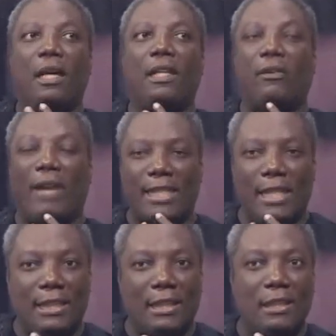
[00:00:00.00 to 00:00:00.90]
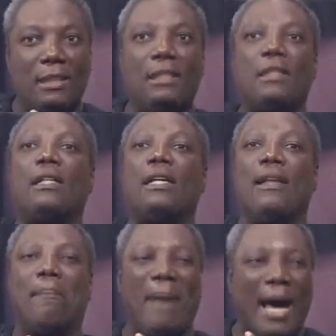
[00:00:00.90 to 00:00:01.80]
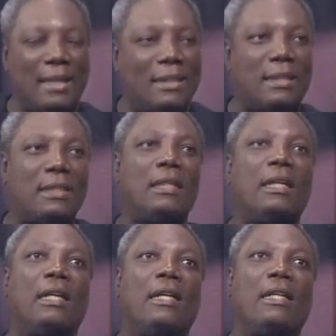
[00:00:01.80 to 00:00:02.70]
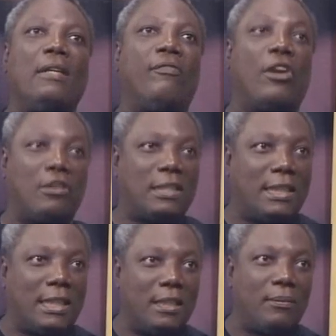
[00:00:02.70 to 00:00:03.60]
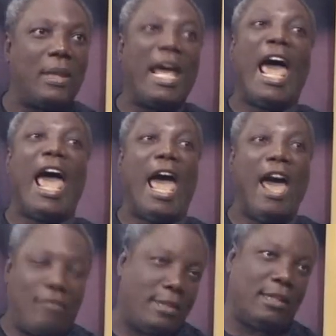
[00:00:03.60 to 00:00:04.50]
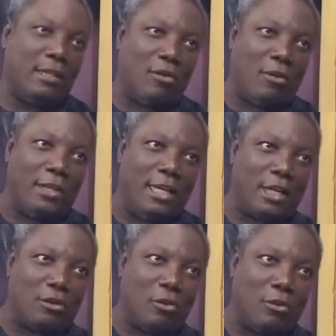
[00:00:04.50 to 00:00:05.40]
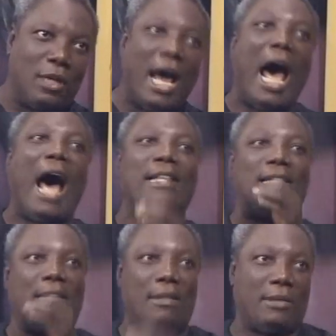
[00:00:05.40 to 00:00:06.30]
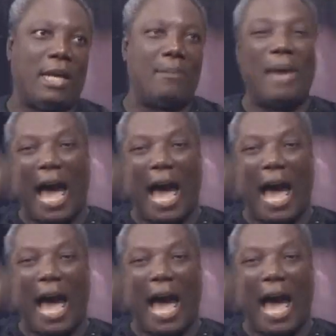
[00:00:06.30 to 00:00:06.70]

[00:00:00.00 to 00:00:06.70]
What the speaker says: the radiations, the mass, the velocity, everything of the electron at the same time,